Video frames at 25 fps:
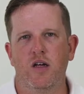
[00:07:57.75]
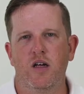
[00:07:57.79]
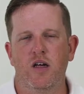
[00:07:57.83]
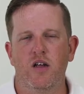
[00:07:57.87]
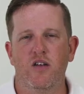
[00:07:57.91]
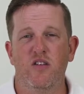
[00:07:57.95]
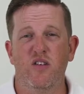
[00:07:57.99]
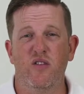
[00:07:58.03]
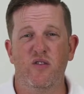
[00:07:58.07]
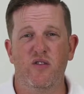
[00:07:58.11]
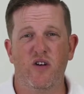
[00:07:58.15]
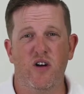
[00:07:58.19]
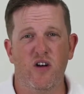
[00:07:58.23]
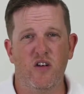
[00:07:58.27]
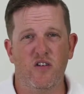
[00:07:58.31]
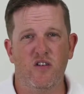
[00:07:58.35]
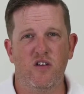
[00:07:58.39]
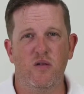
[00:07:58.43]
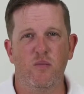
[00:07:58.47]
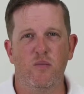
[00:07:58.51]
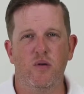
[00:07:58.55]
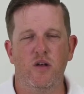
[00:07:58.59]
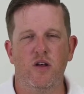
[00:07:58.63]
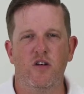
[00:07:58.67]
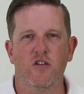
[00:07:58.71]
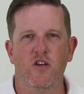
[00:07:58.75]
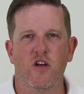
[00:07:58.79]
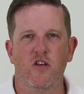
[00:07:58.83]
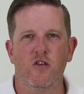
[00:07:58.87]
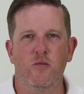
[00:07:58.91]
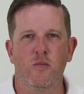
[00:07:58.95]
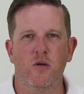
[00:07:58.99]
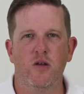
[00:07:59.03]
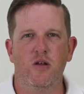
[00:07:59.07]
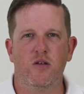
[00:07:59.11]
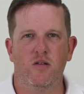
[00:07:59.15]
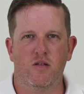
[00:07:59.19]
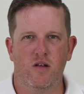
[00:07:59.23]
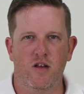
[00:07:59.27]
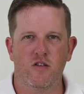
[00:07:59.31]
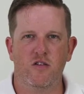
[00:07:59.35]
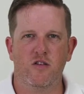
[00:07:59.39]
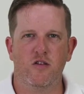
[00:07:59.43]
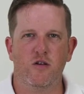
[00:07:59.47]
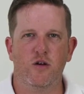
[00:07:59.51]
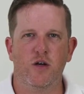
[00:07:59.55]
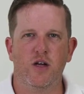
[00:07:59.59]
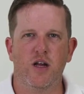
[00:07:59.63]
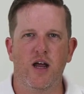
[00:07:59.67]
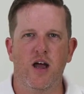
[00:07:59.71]
It's a very simple adjustment.
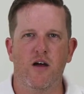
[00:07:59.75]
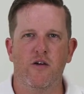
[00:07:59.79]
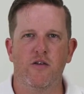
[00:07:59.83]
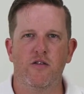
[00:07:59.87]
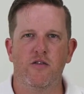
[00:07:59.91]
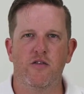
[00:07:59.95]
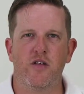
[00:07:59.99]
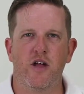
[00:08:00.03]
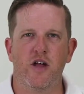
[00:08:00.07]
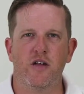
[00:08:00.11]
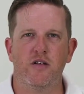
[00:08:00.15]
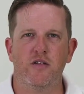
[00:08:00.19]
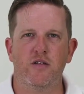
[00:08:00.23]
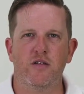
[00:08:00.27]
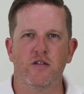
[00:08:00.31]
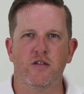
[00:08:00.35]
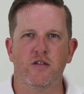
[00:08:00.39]
Let's look at how it's done.